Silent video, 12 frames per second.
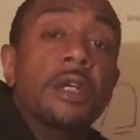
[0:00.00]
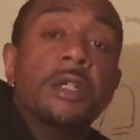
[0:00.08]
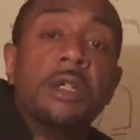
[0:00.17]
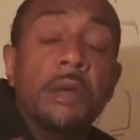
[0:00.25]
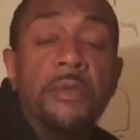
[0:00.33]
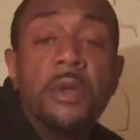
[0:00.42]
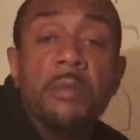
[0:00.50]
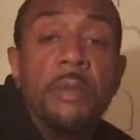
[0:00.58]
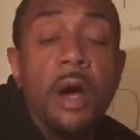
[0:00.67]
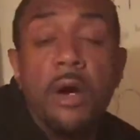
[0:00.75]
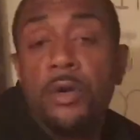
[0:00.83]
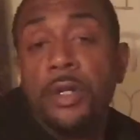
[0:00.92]
something
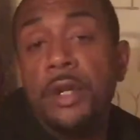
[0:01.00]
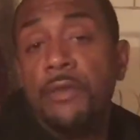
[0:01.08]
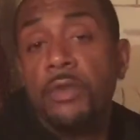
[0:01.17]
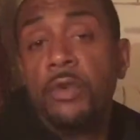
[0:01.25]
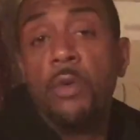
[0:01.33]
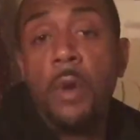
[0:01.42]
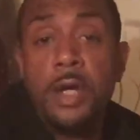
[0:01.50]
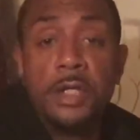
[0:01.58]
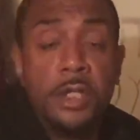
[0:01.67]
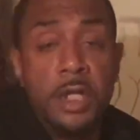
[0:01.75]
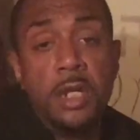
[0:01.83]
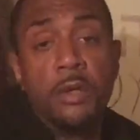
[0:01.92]
about her giving away
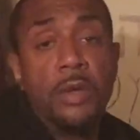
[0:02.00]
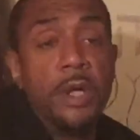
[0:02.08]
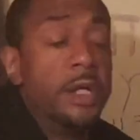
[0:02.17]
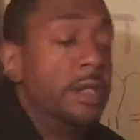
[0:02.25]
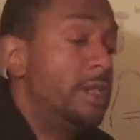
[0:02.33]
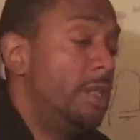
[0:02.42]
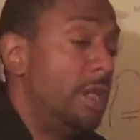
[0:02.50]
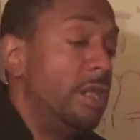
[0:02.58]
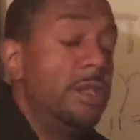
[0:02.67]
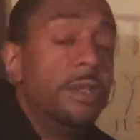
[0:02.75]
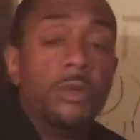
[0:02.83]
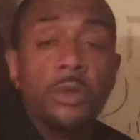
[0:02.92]
secrets
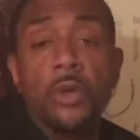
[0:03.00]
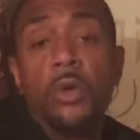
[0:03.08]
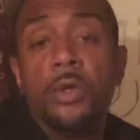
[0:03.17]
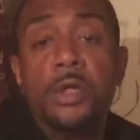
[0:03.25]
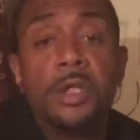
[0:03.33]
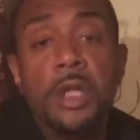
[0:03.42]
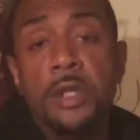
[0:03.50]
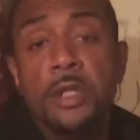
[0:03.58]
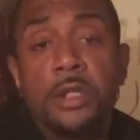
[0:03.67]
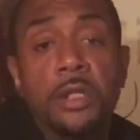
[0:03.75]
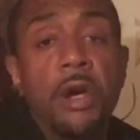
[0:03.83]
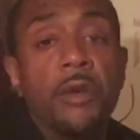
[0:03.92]
and doing all this other
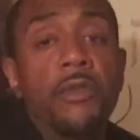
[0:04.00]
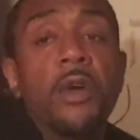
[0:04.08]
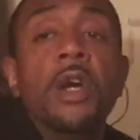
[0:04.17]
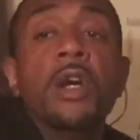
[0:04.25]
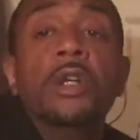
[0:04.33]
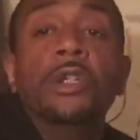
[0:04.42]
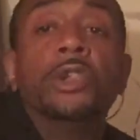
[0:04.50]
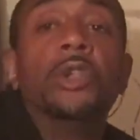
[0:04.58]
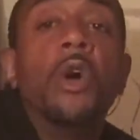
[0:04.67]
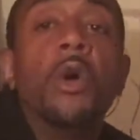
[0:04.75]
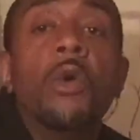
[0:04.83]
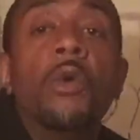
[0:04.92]
stuff.
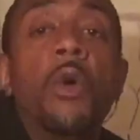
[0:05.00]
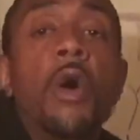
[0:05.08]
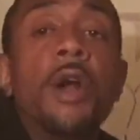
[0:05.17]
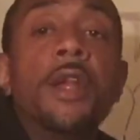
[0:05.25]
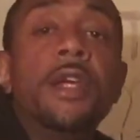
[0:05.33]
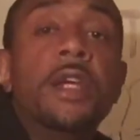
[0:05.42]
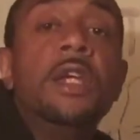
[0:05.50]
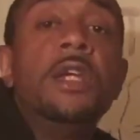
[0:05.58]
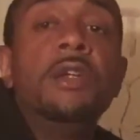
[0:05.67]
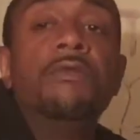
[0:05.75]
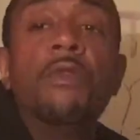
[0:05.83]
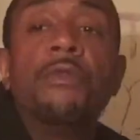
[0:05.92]
So on the
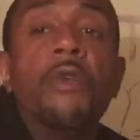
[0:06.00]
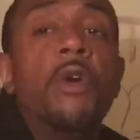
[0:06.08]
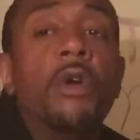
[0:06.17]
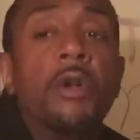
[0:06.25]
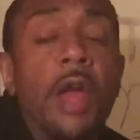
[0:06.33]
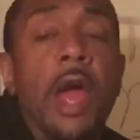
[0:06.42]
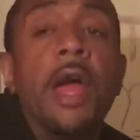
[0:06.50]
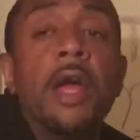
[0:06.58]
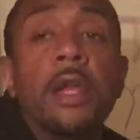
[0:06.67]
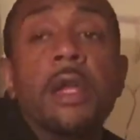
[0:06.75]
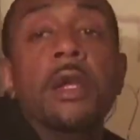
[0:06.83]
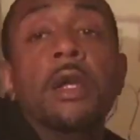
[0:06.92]
eve of all that,
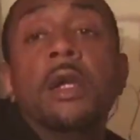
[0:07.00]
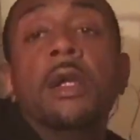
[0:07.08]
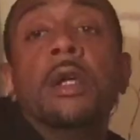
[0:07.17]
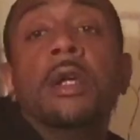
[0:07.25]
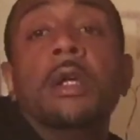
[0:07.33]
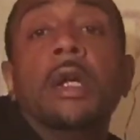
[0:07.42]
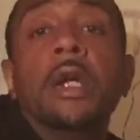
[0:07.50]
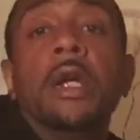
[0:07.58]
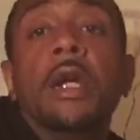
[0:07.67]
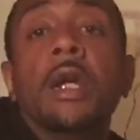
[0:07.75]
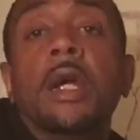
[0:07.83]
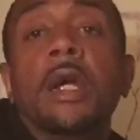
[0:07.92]

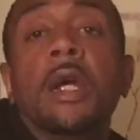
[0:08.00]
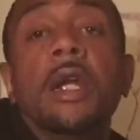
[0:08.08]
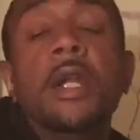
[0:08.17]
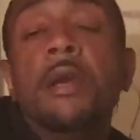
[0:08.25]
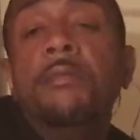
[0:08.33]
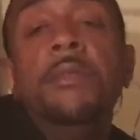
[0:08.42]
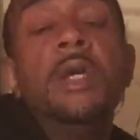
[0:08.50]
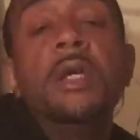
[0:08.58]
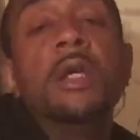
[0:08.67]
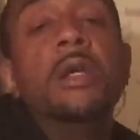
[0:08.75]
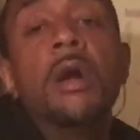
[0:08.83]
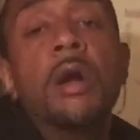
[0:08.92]
and then
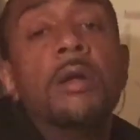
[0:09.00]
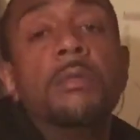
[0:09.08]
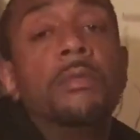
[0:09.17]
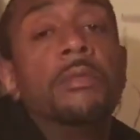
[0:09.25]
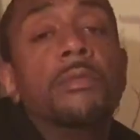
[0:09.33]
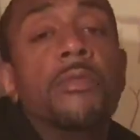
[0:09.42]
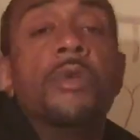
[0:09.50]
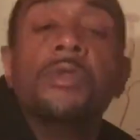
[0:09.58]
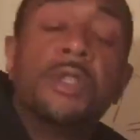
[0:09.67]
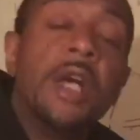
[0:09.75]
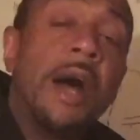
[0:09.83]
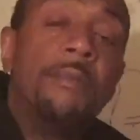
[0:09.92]
meeting up on
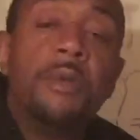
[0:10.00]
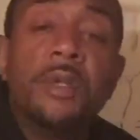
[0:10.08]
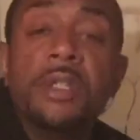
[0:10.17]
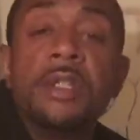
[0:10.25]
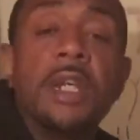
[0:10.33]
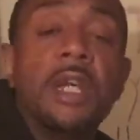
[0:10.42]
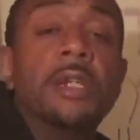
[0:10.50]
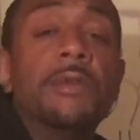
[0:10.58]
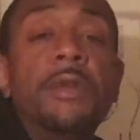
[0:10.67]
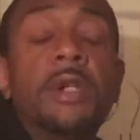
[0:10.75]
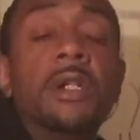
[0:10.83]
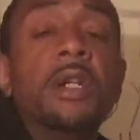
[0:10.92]
top of this
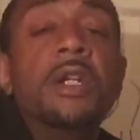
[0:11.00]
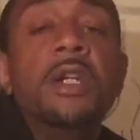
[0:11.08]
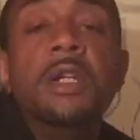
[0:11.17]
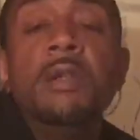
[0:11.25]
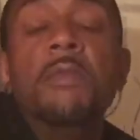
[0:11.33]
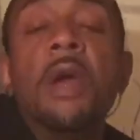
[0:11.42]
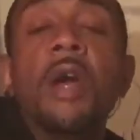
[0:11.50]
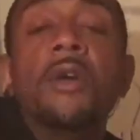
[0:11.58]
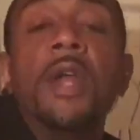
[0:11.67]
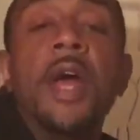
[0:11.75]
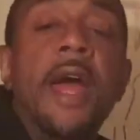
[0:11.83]
Hillary Clinton email and the